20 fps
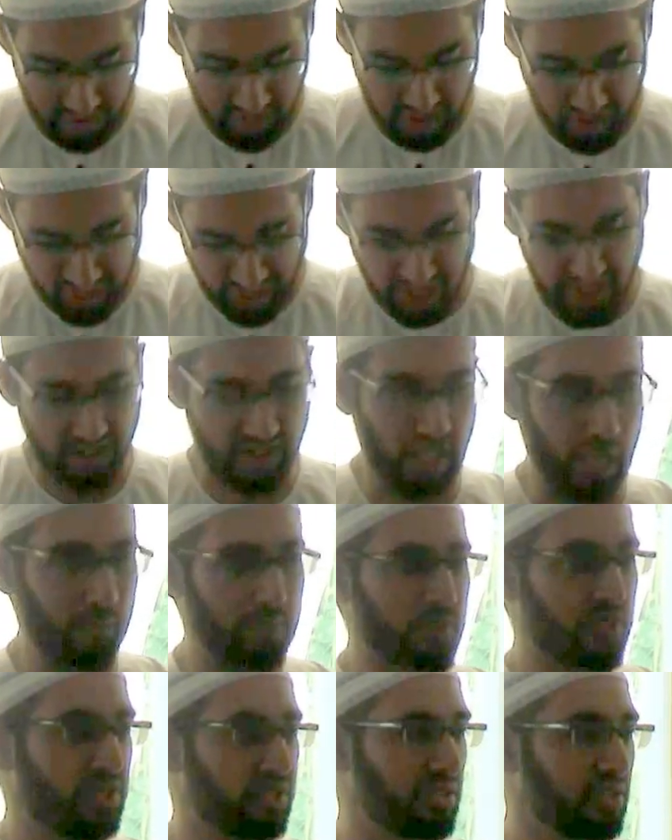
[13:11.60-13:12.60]
six
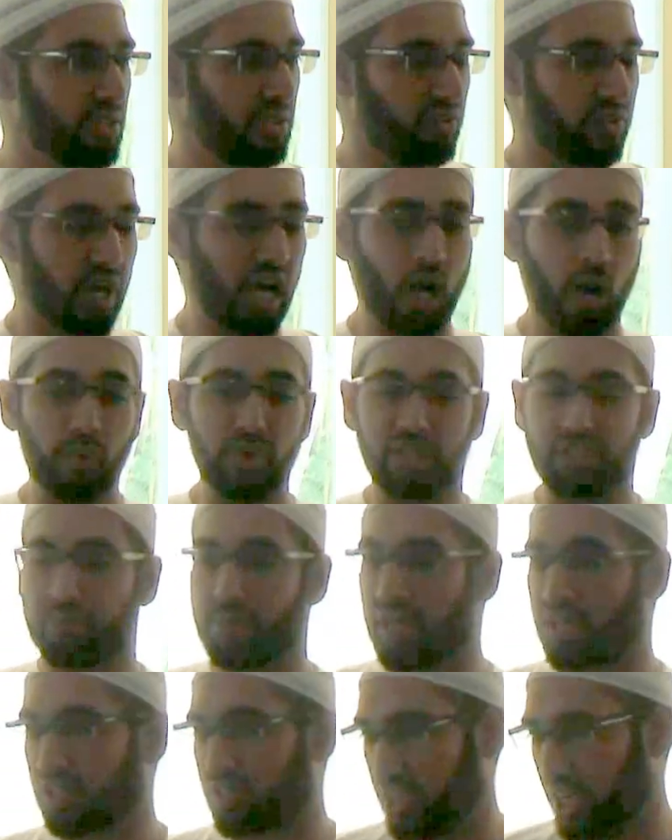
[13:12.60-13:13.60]
steps for how we can
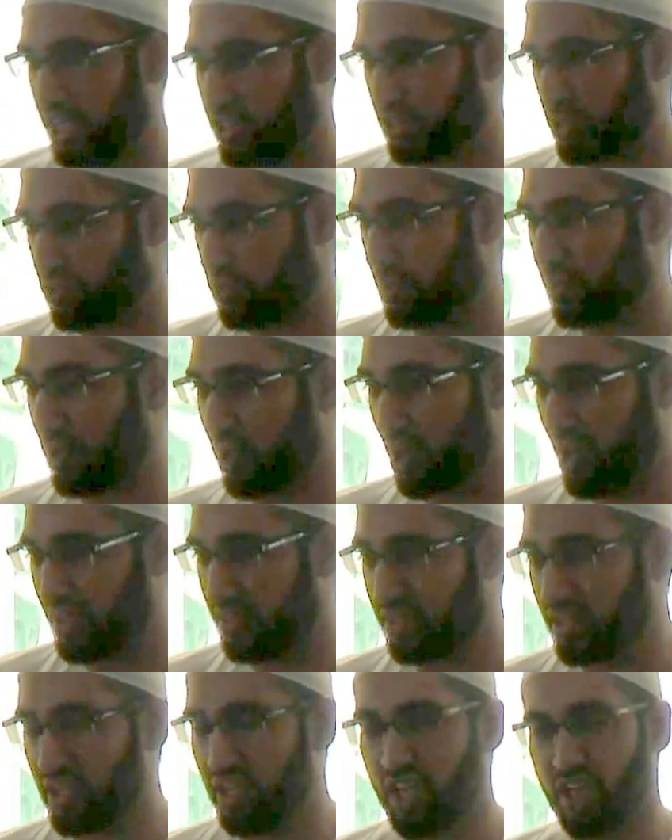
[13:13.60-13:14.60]
make a change this
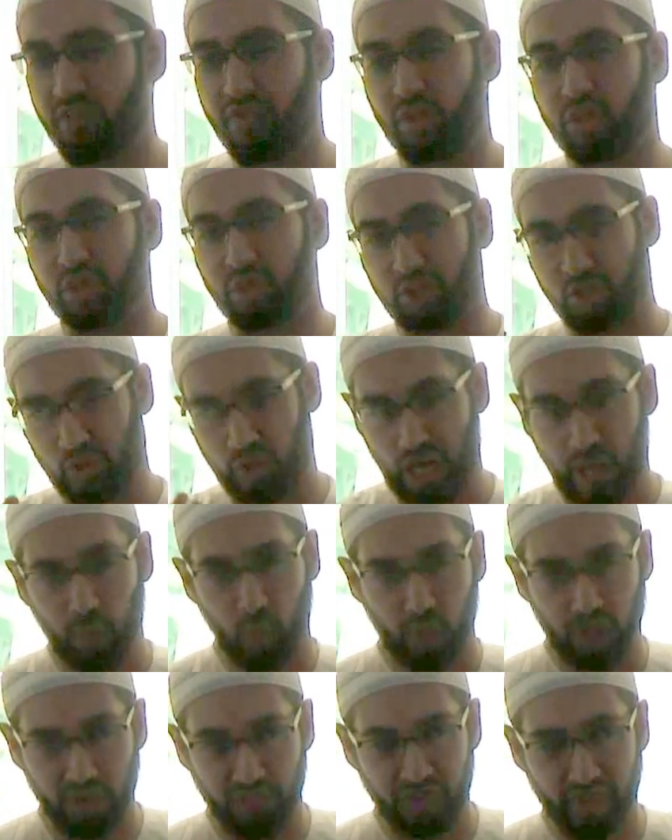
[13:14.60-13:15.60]
Ramadan. If you can just grab
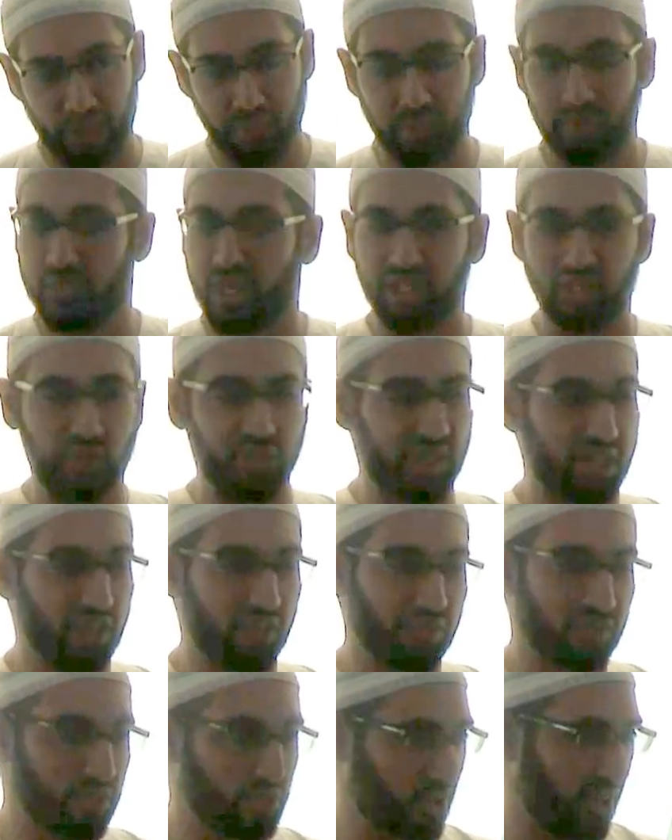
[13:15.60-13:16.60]
one of them, that's good
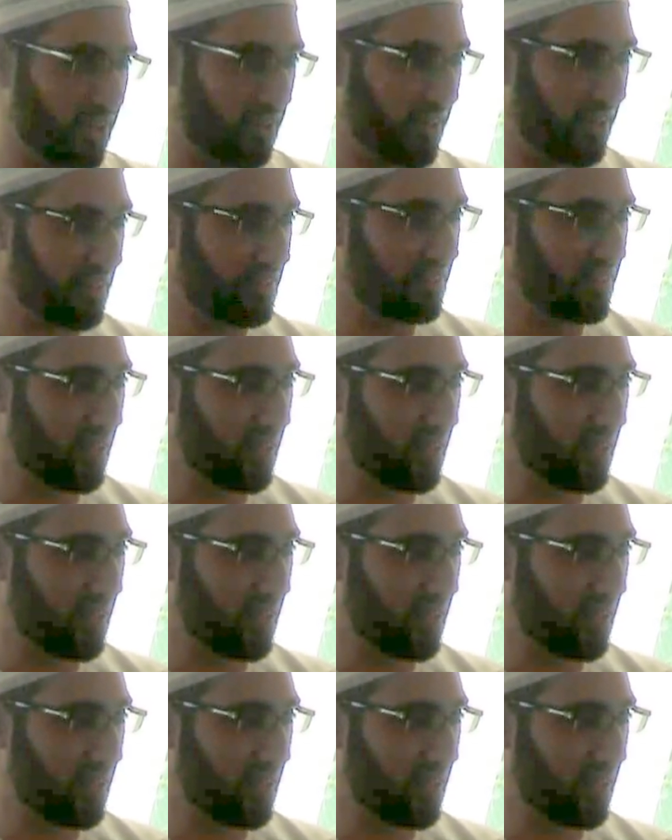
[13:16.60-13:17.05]
enough inshallah.